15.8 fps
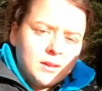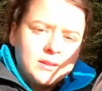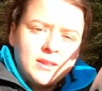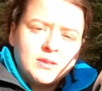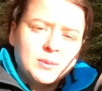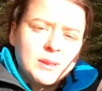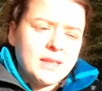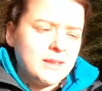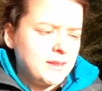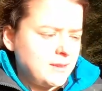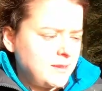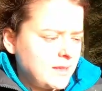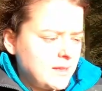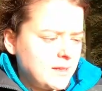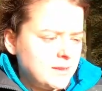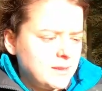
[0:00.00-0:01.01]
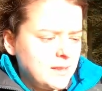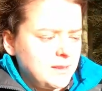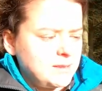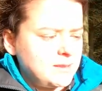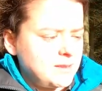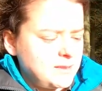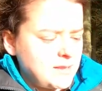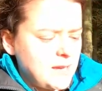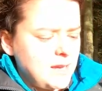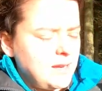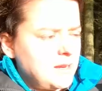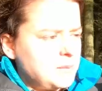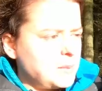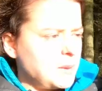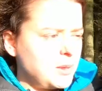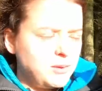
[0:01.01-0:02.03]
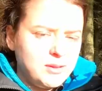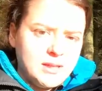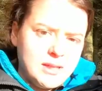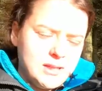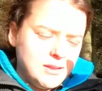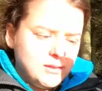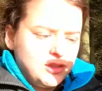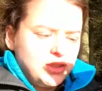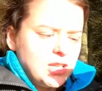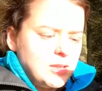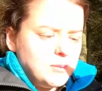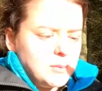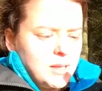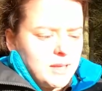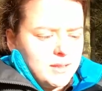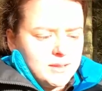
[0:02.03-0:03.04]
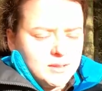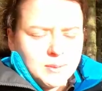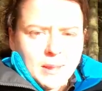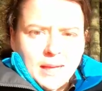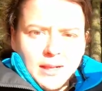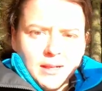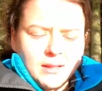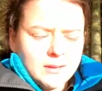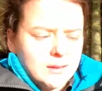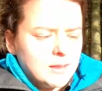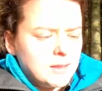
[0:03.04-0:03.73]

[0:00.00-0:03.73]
There's one other thing I'd like to say about the chin bar as well.